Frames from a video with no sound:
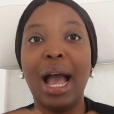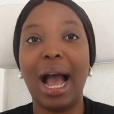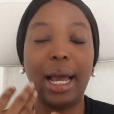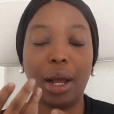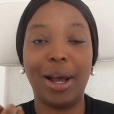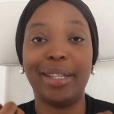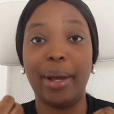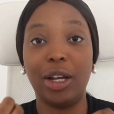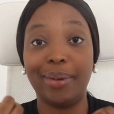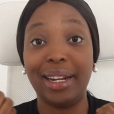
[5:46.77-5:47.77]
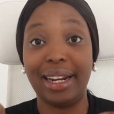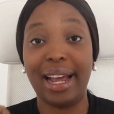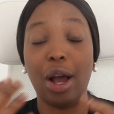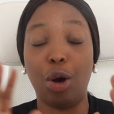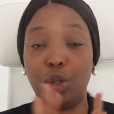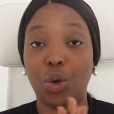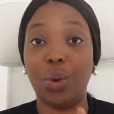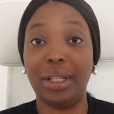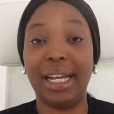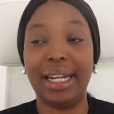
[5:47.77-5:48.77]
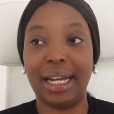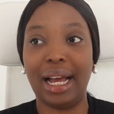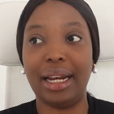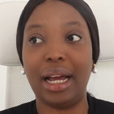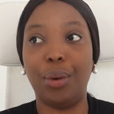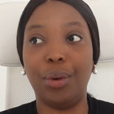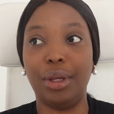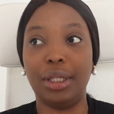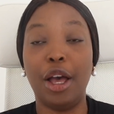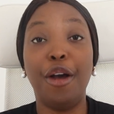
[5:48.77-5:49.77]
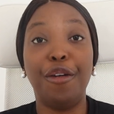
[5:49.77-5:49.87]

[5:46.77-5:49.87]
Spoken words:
Likewise, my husband and I also wanted a car that was